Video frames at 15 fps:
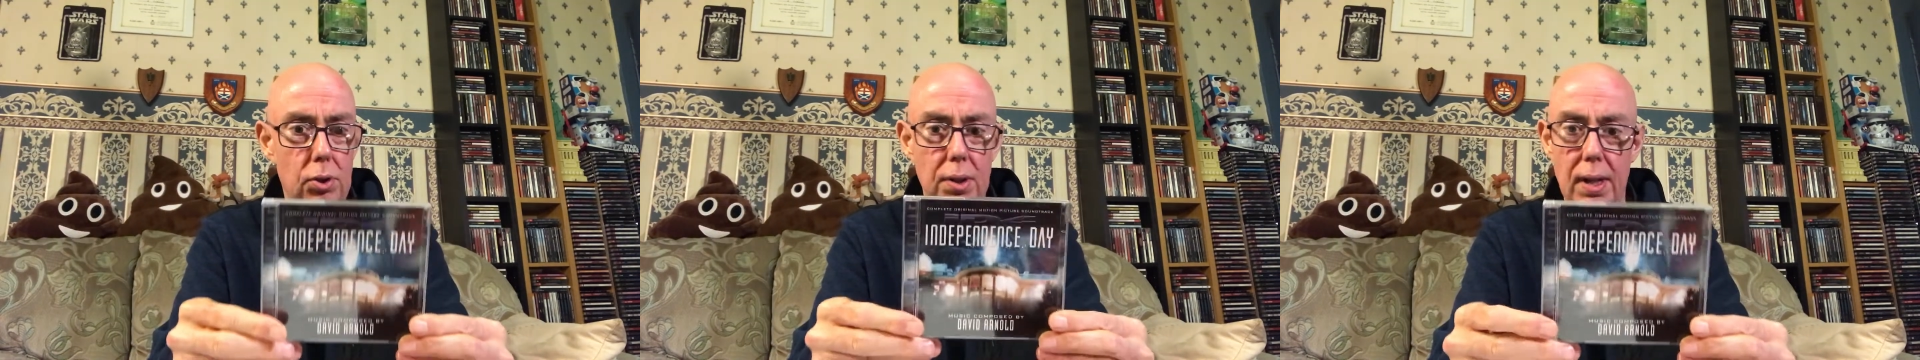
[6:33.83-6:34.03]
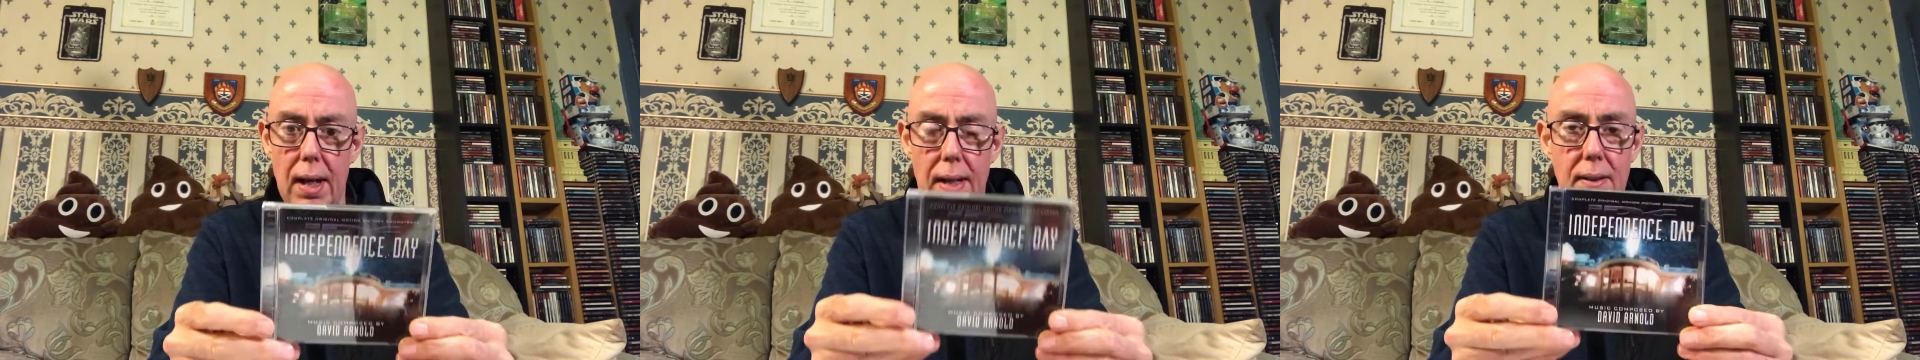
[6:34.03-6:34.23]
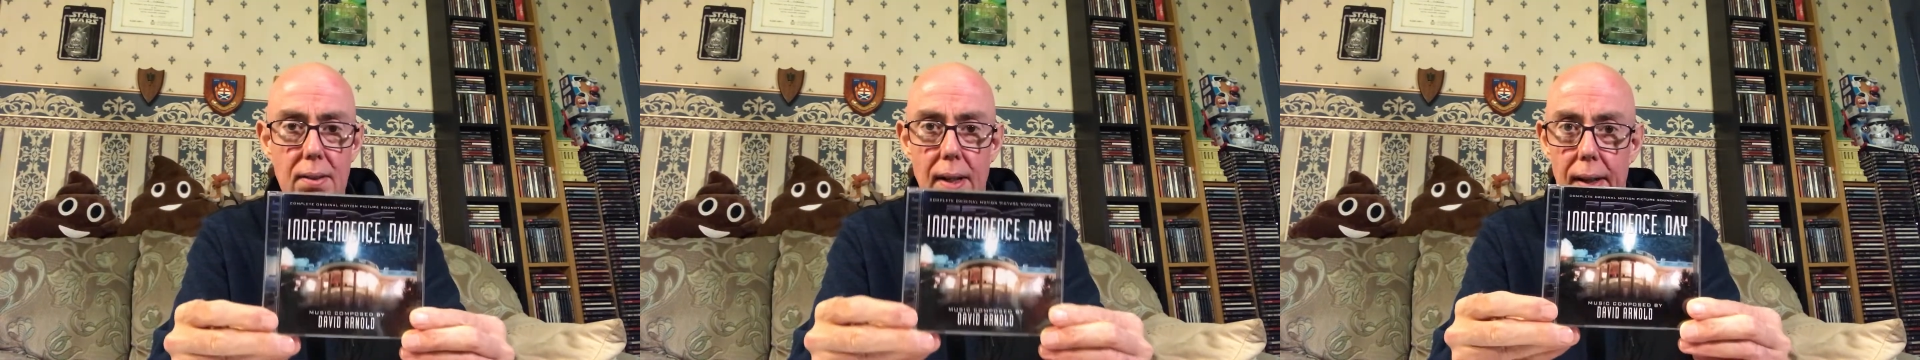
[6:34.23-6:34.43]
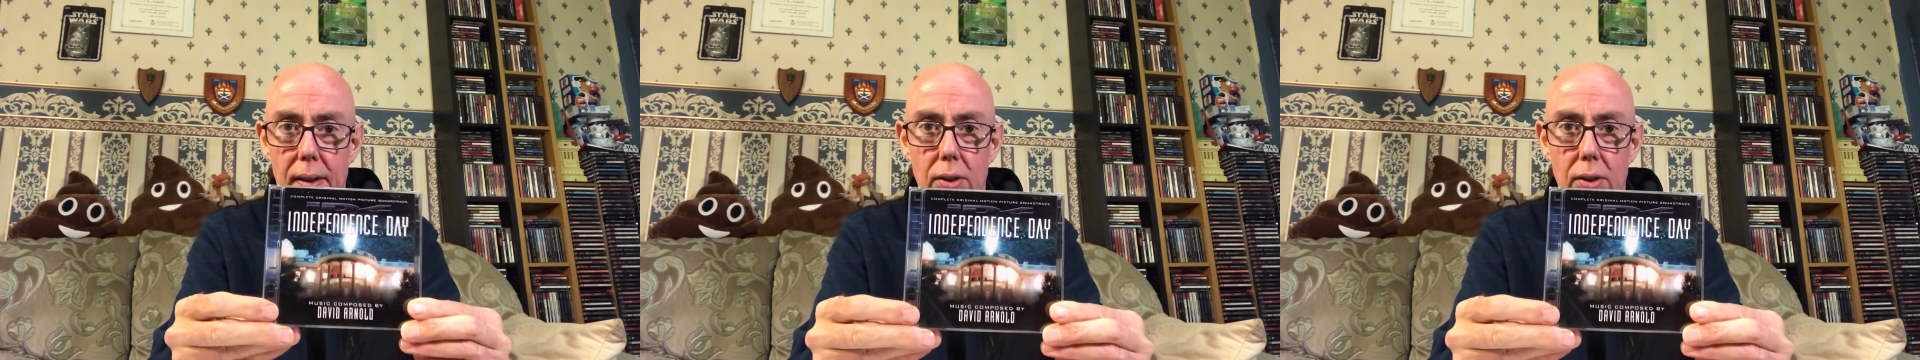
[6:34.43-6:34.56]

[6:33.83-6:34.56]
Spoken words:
the end title